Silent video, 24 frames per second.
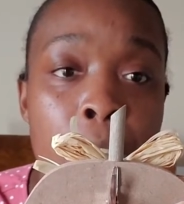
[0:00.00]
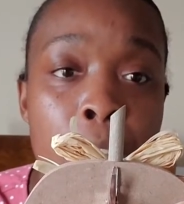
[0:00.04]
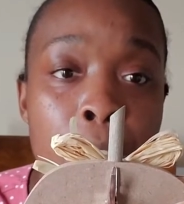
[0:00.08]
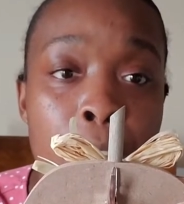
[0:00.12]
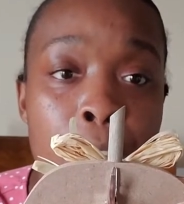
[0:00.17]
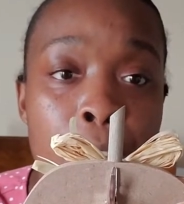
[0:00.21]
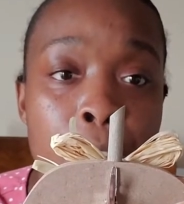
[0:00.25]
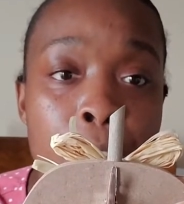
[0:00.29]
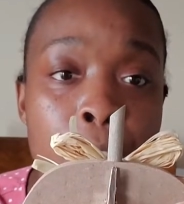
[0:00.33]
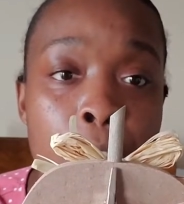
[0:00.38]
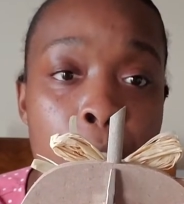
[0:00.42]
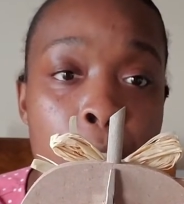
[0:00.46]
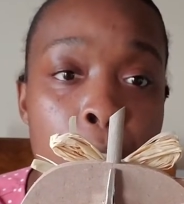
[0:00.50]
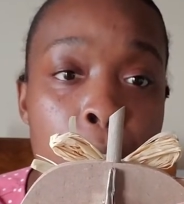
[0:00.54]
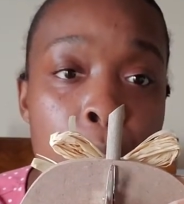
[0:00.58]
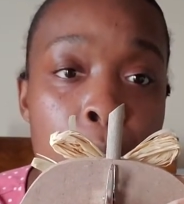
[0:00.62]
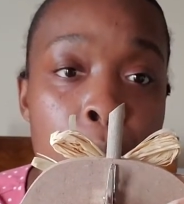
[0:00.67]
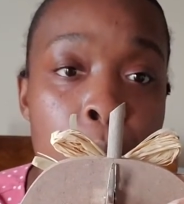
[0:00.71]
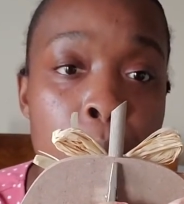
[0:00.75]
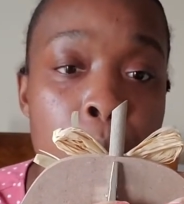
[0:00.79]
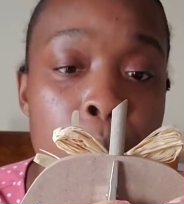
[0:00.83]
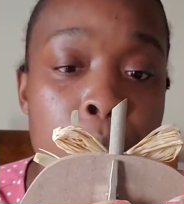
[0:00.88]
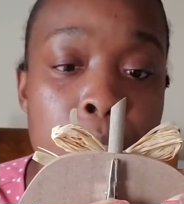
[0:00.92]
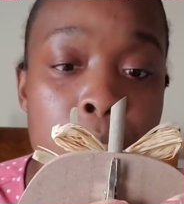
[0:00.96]

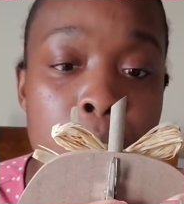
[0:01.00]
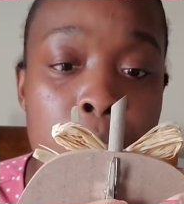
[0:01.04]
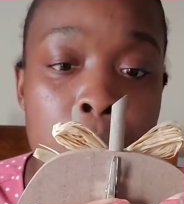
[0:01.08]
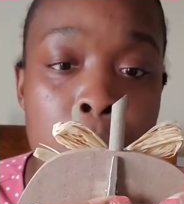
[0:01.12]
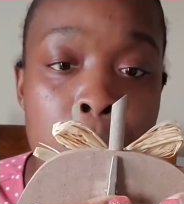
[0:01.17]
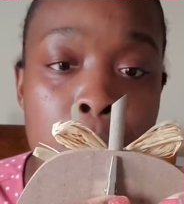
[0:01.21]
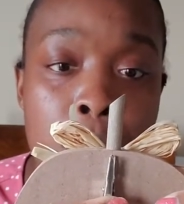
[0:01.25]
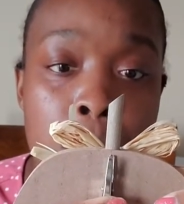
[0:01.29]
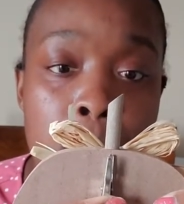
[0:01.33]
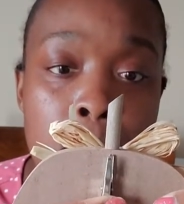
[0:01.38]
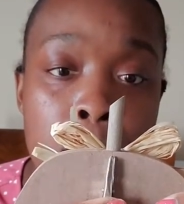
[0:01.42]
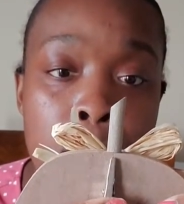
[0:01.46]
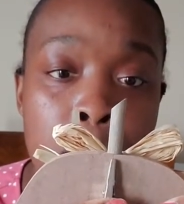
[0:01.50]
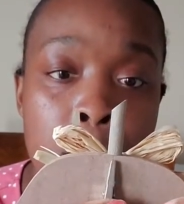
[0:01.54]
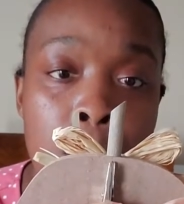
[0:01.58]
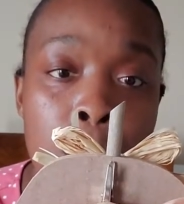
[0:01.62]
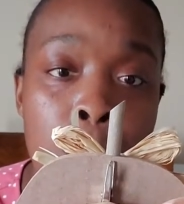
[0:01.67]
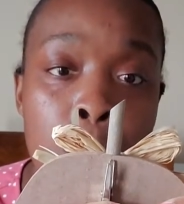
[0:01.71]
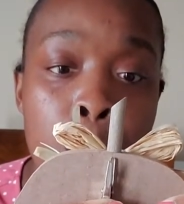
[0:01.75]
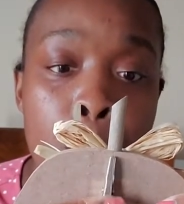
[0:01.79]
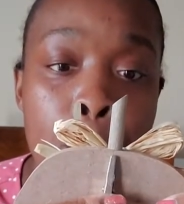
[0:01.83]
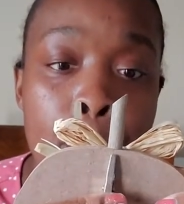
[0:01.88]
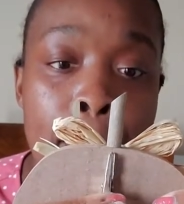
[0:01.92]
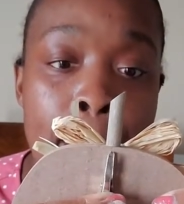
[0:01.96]
notes,
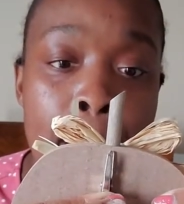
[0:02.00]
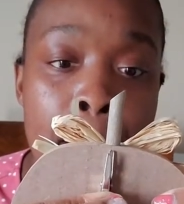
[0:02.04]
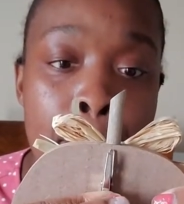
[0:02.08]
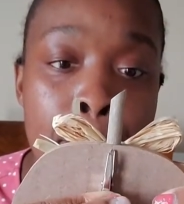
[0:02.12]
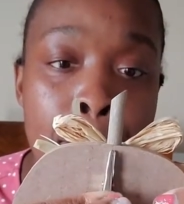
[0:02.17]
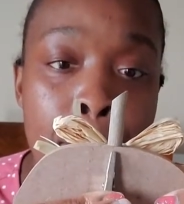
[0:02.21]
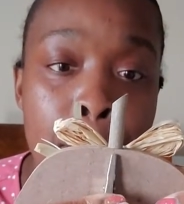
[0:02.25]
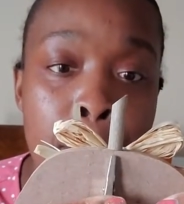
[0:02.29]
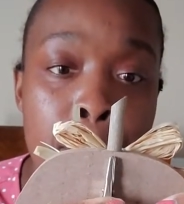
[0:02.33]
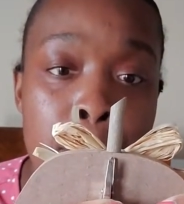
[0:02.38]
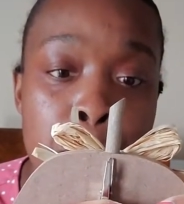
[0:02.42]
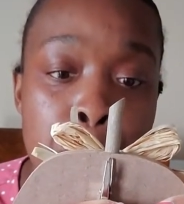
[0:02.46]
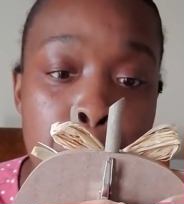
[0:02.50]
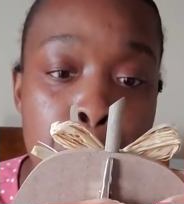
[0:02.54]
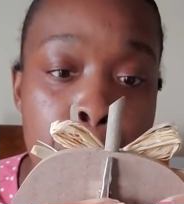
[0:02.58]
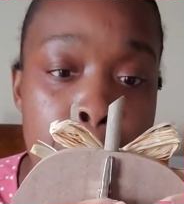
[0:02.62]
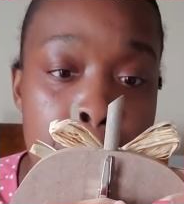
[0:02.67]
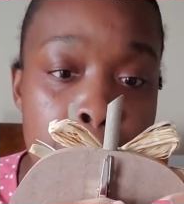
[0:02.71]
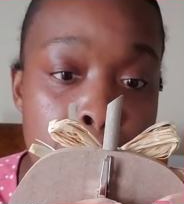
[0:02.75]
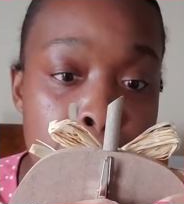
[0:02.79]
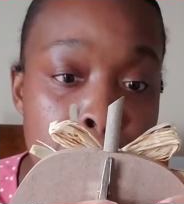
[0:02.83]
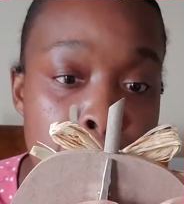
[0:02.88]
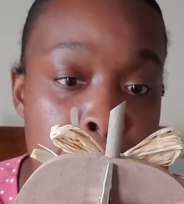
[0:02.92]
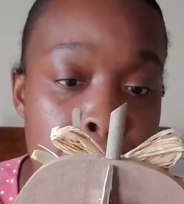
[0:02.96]
little papers,
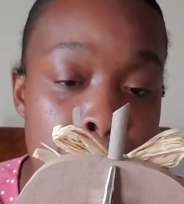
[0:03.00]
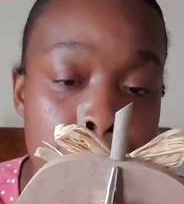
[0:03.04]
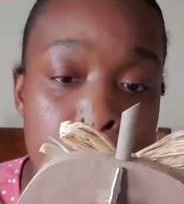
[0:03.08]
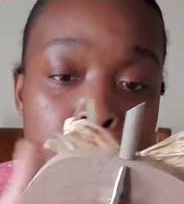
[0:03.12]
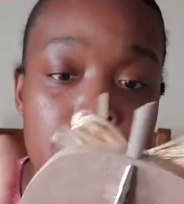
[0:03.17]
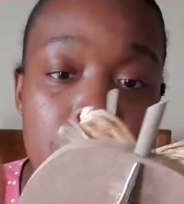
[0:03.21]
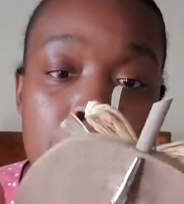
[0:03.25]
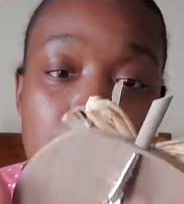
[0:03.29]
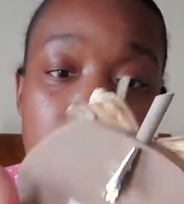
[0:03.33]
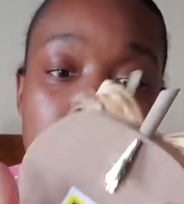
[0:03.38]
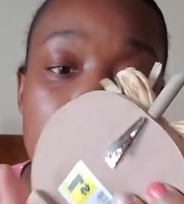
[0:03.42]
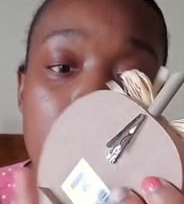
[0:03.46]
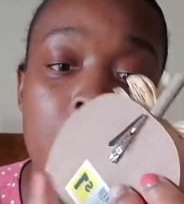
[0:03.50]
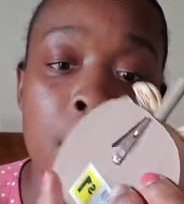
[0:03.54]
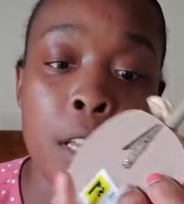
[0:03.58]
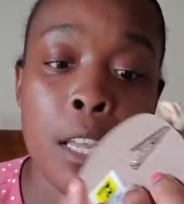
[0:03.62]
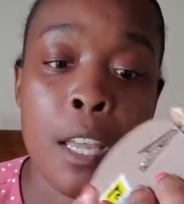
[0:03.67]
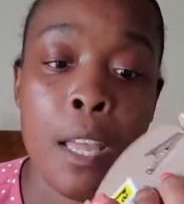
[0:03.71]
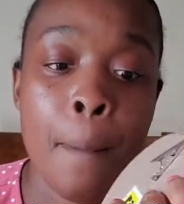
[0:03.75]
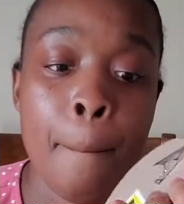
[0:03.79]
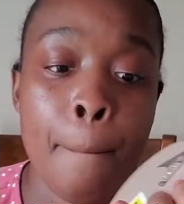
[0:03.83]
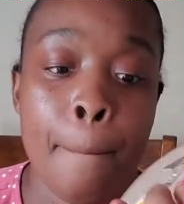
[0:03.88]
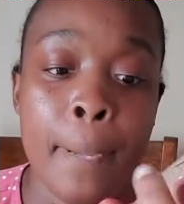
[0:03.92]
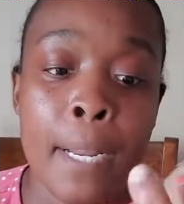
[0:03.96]
pictures,
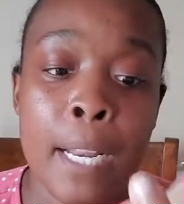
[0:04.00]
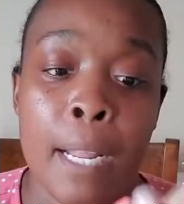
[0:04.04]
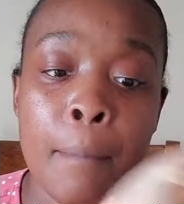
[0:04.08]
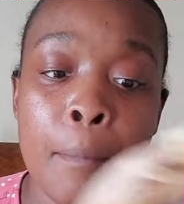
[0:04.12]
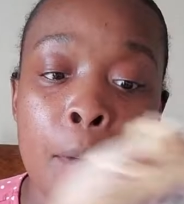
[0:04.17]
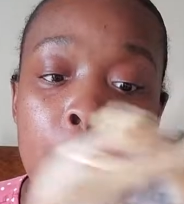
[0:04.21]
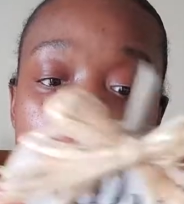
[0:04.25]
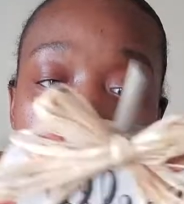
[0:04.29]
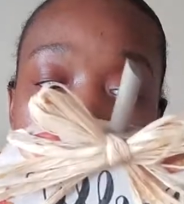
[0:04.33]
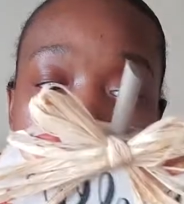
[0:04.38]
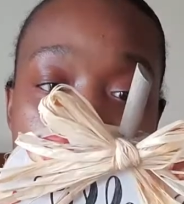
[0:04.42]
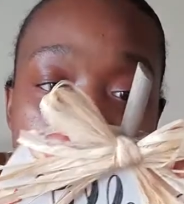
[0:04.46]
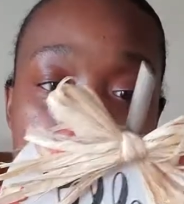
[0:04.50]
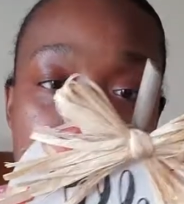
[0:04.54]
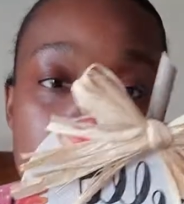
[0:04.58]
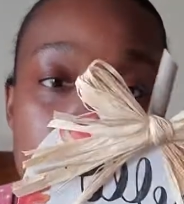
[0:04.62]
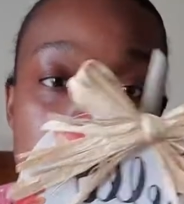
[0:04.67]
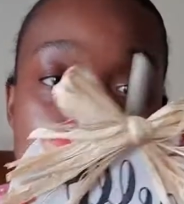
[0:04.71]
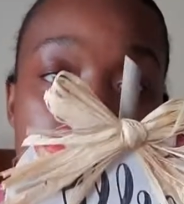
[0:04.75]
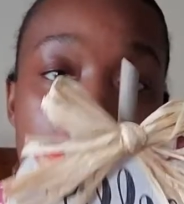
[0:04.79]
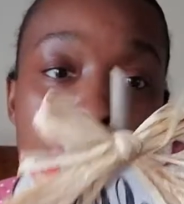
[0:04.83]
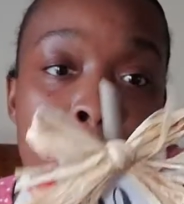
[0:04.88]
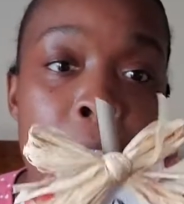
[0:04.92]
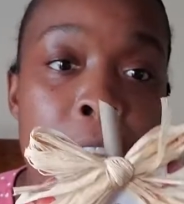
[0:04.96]
but I'm going to be
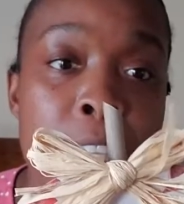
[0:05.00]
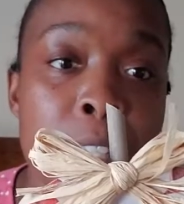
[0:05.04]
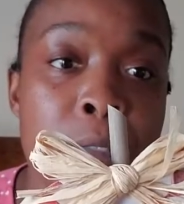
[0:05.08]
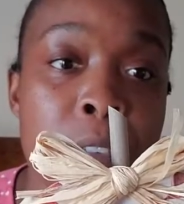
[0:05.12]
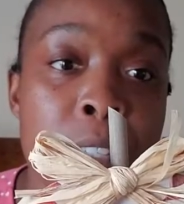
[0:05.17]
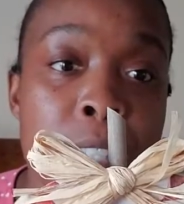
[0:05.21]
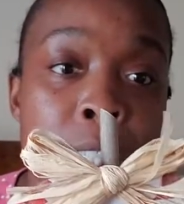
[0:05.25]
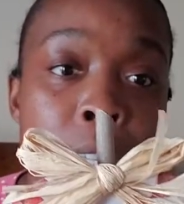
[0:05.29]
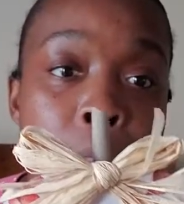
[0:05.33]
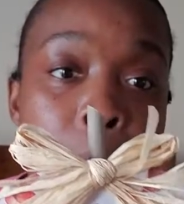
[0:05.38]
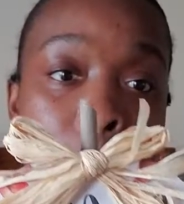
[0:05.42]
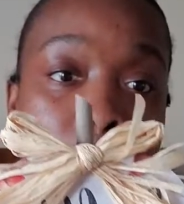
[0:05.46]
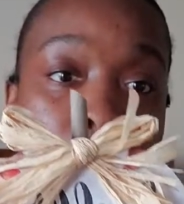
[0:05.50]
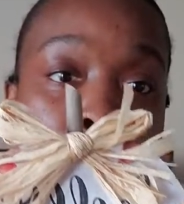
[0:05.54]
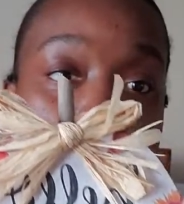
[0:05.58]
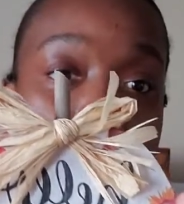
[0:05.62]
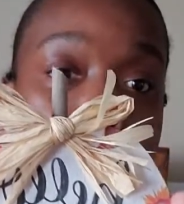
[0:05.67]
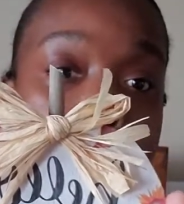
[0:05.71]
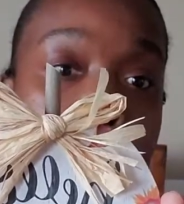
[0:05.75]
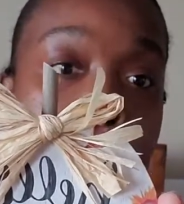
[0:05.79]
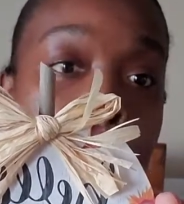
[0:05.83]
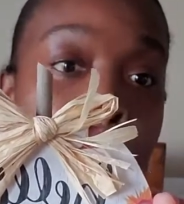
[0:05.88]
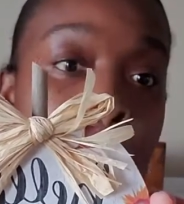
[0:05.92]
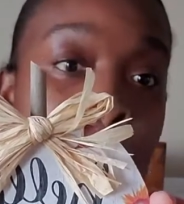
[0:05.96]
using mine for something
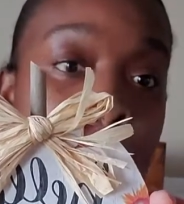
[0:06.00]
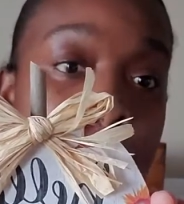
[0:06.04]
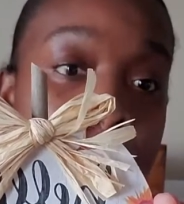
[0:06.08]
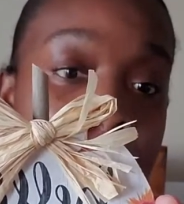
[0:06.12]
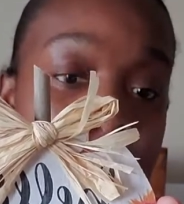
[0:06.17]
totally